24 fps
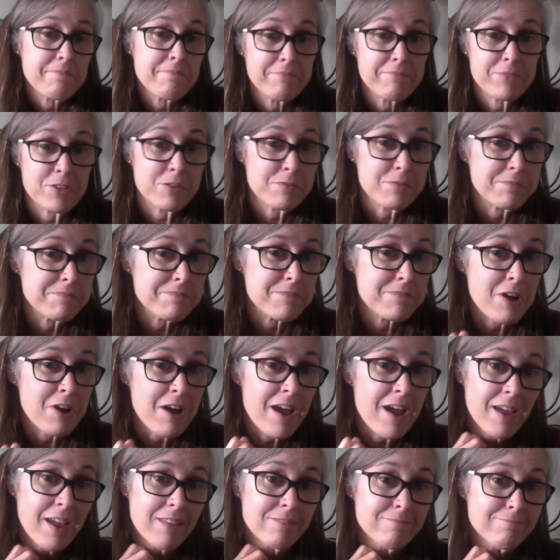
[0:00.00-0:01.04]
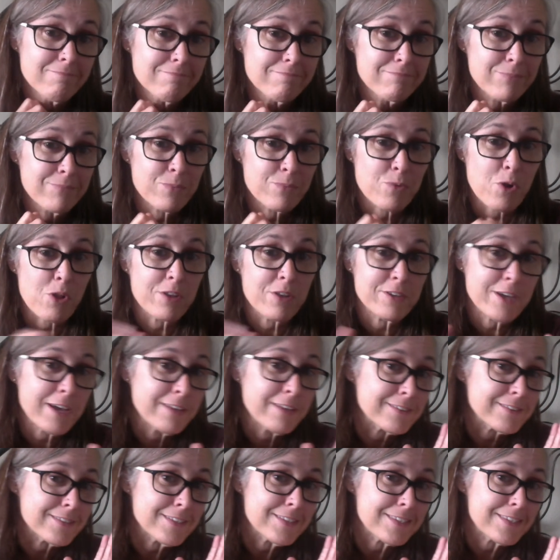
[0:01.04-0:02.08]
So go ahead, roll the
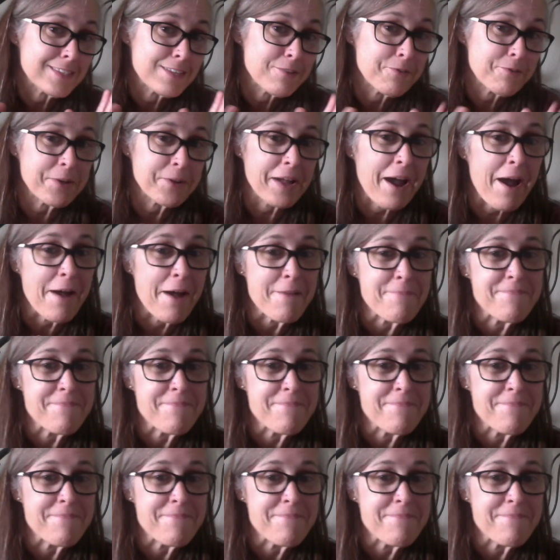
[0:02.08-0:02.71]
dice. Let's see what we got.